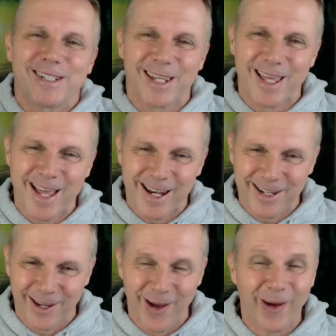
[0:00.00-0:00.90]

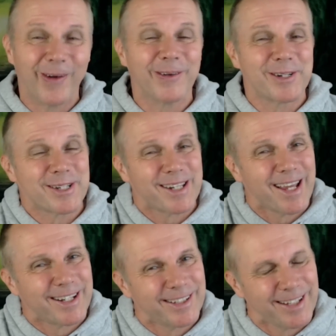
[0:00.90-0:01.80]
let go.
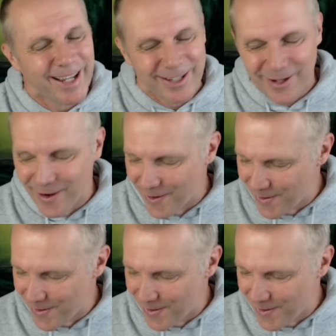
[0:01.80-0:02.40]
Let go.